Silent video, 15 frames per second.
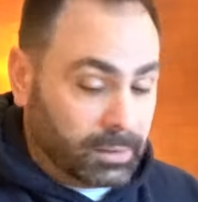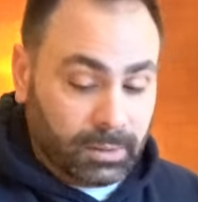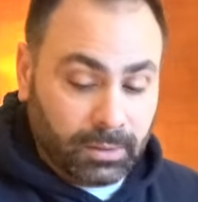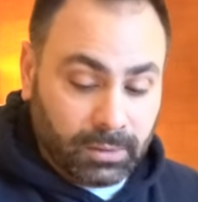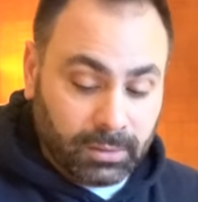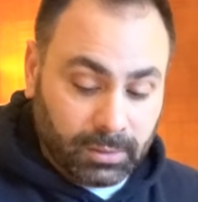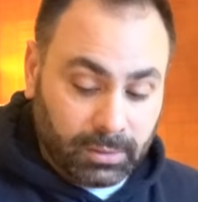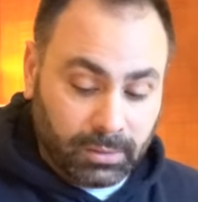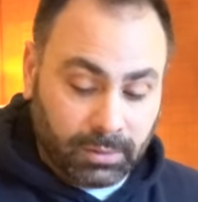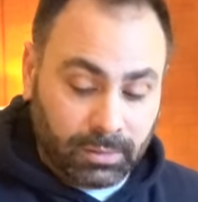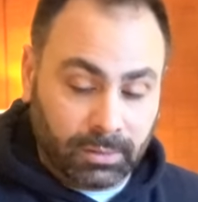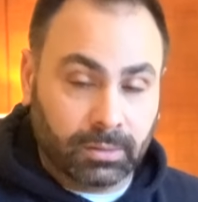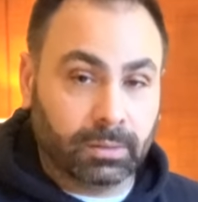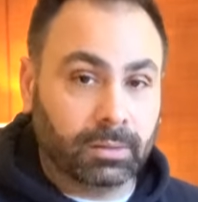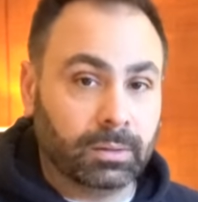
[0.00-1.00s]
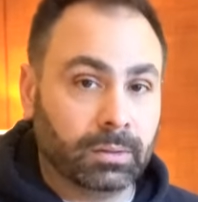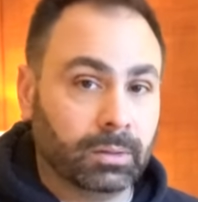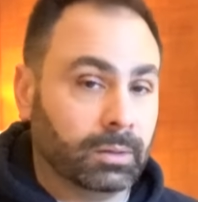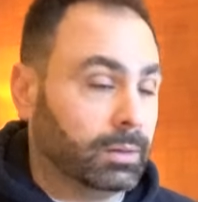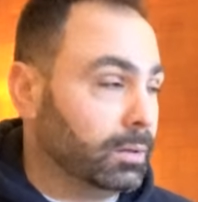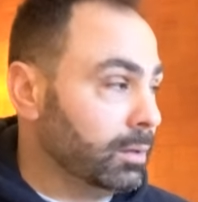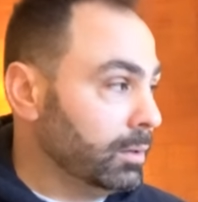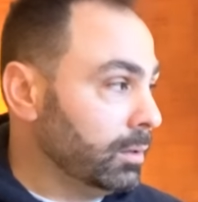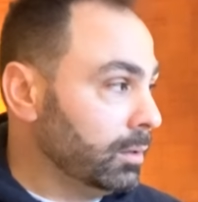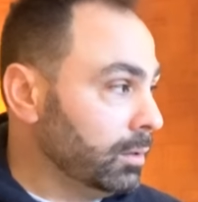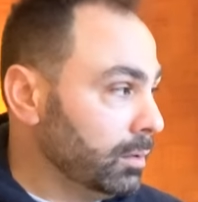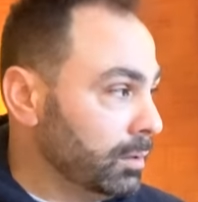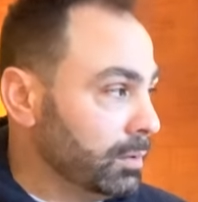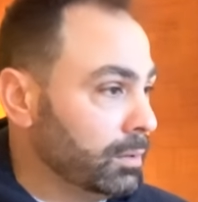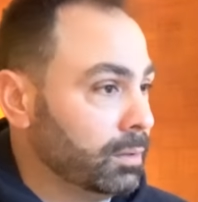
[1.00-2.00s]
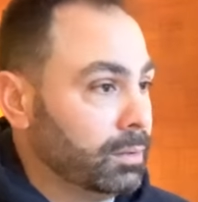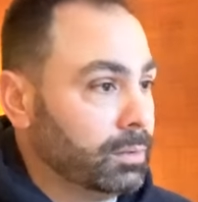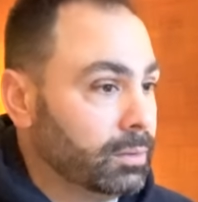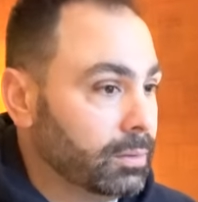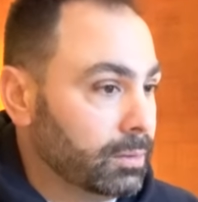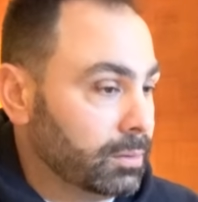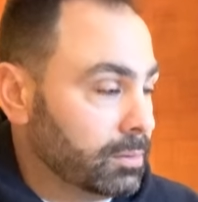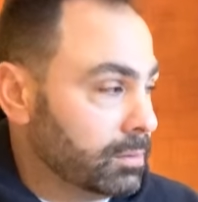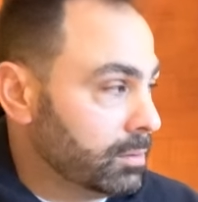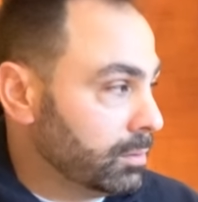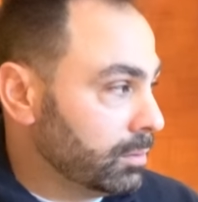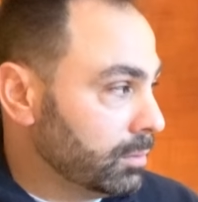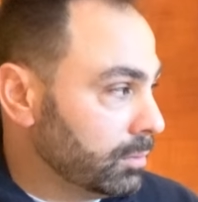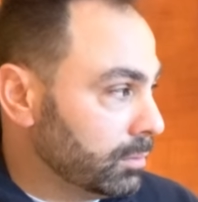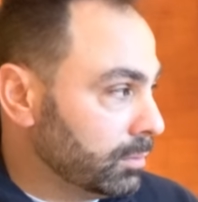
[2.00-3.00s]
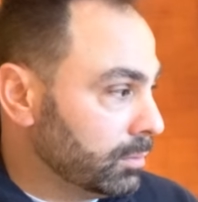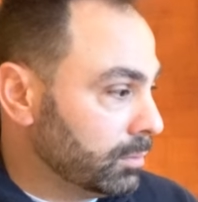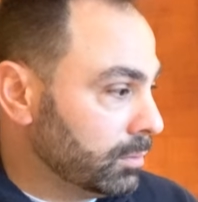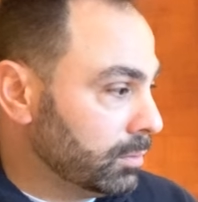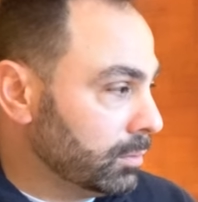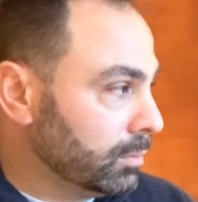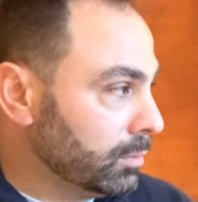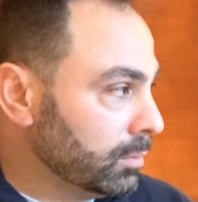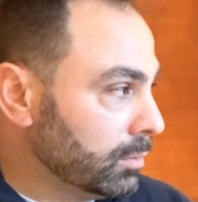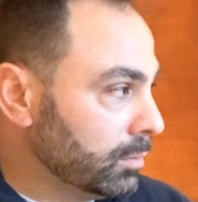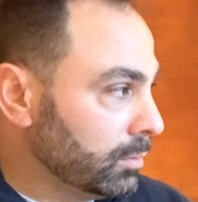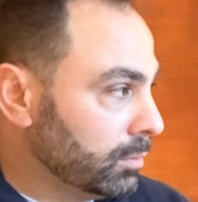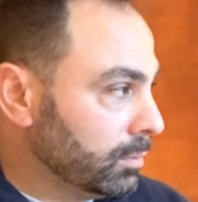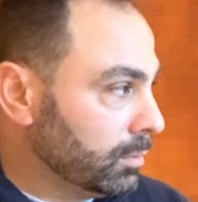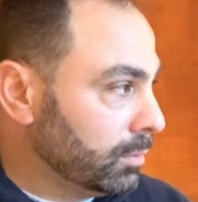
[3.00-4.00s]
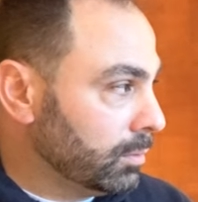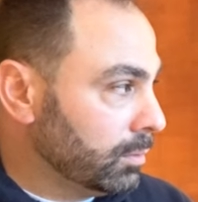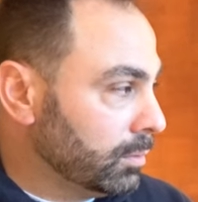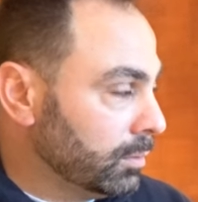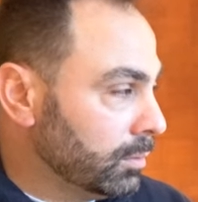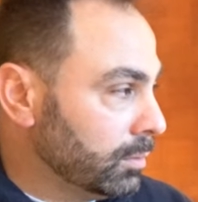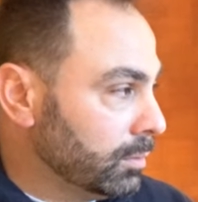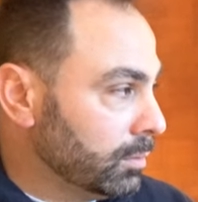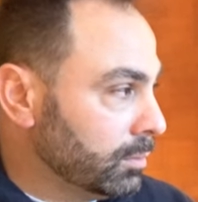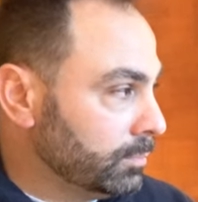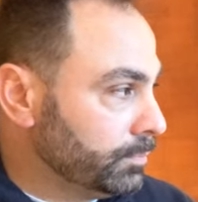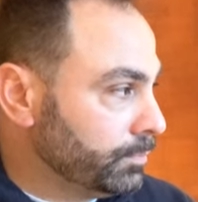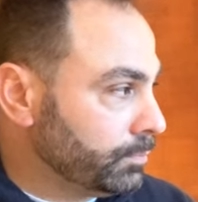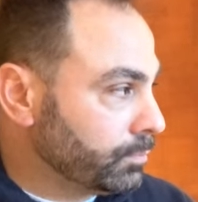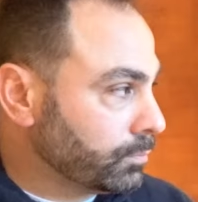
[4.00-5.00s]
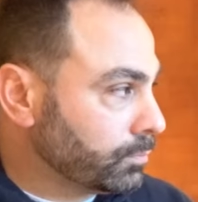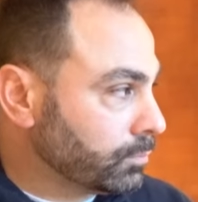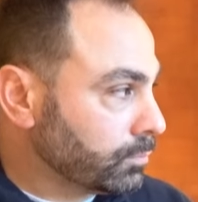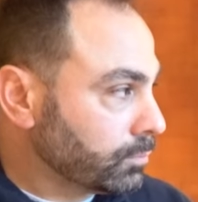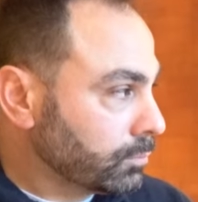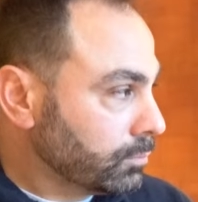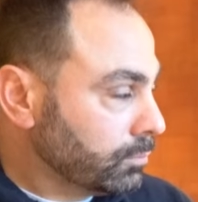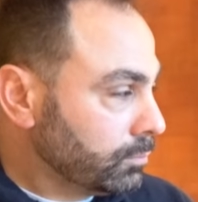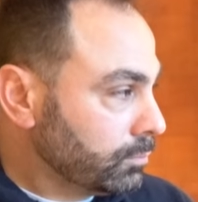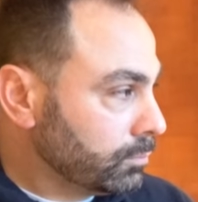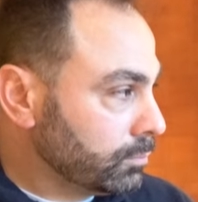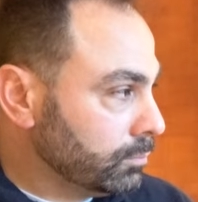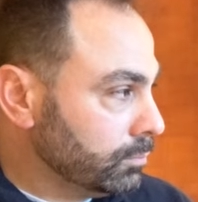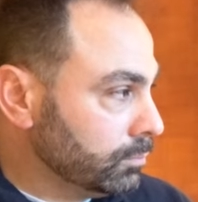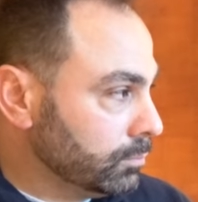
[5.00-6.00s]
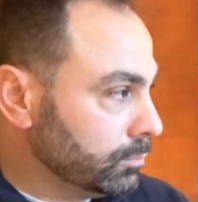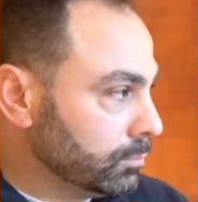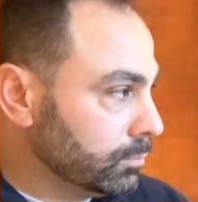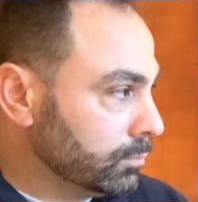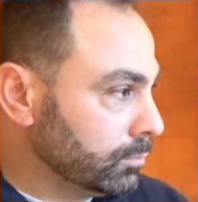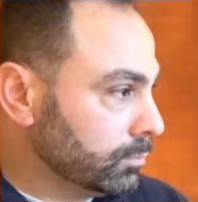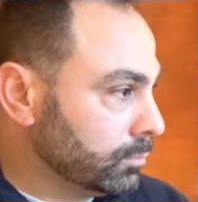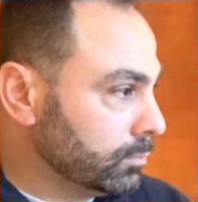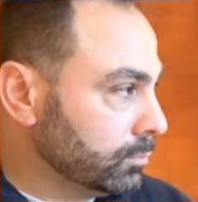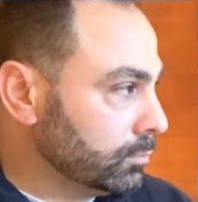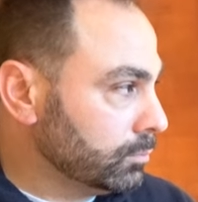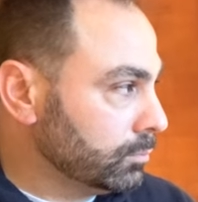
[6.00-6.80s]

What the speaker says: [no speech]